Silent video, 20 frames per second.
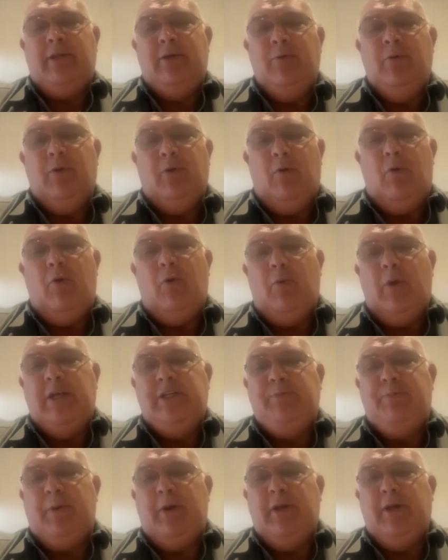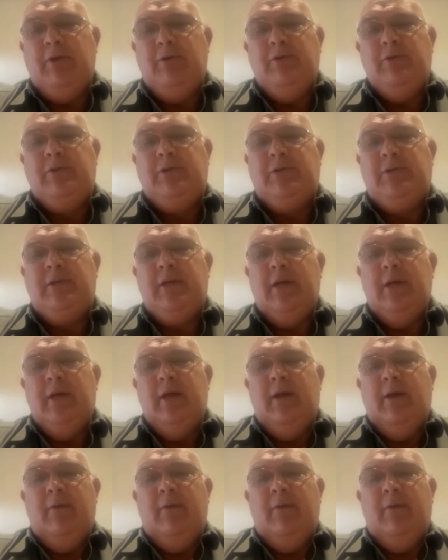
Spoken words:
you will always produce